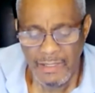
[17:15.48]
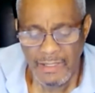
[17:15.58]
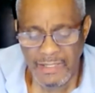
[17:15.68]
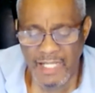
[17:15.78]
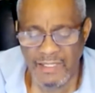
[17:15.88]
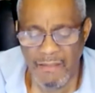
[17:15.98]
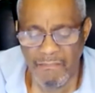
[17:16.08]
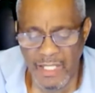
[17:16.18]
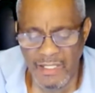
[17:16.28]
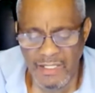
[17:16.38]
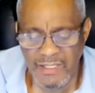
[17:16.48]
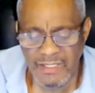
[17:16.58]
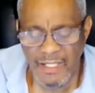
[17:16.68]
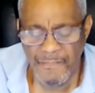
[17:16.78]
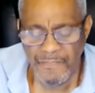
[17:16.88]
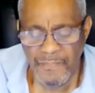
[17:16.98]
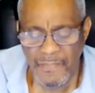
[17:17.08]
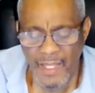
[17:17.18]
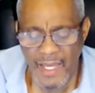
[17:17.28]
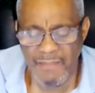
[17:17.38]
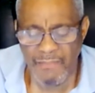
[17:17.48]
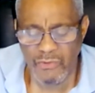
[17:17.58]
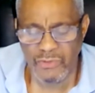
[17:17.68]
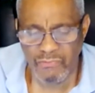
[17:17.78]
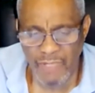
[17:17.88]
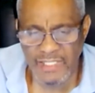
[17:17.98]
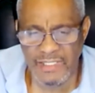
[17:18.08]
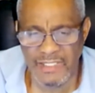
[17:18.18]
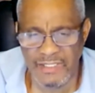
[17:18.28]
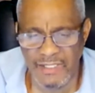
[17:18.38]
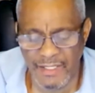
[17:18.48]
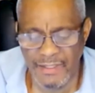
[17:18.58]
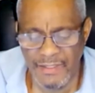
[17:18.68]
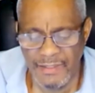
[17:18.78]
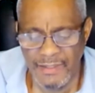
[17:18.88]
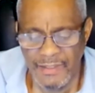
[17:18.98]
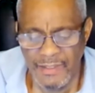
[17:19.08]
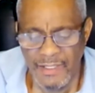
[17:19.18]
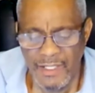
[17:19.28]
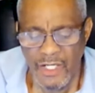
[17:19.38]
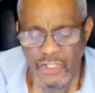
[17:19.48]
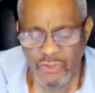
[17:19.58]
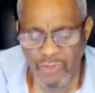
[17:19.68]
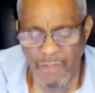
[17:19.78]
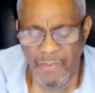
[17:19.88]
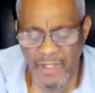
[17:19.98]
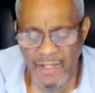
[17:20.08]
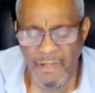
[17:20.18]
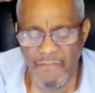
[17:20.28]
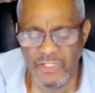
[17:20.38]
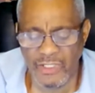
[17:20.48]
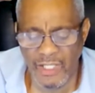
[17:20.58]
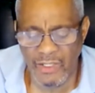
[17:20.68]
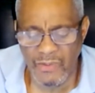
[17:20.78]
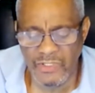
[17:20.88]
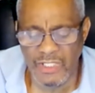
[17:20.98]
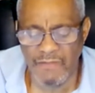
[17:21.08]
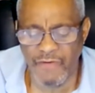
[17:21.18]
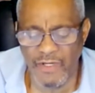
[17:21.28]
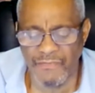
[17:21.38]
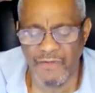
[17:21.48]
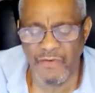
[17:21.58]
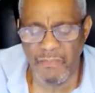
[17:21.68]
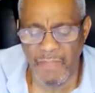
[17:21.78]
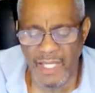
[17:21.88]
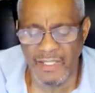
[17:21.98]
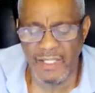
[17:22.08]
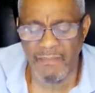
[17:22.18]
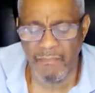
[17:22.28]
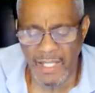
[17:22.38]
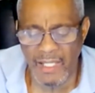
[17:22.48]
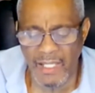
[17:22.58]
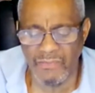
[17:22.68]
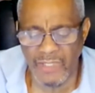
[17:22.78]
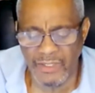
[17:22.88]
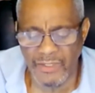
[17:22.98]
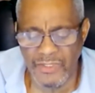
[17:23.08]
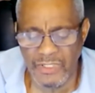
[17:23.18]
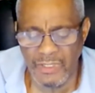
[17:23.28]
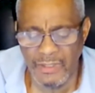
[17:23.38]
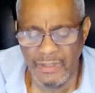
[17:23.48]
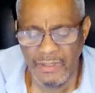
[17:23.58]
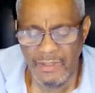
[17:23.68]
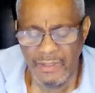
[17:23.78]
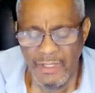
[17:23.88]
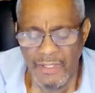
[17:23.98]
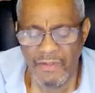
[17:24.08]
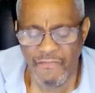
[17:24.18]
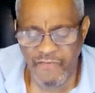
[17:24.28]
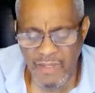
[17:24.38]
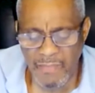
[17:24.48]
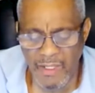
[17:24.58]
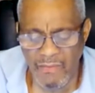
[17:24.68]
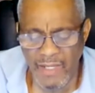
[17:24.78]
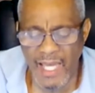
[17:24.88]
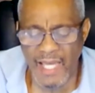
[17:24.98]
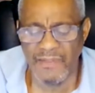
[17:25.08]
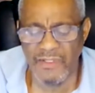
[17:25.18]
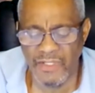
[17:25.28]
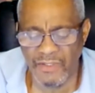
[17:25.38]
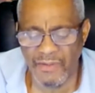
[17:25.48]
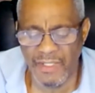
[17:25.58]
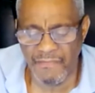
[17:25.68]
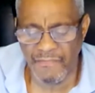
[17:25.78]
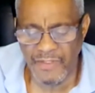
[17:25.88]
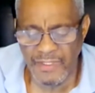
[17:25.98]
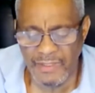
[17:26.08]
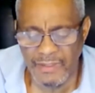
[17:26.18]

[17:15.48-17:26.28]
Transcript: Take the meanest and most restless nigger, strip him of his clothes in front of the remaining male niggers, the female and the nigger infant,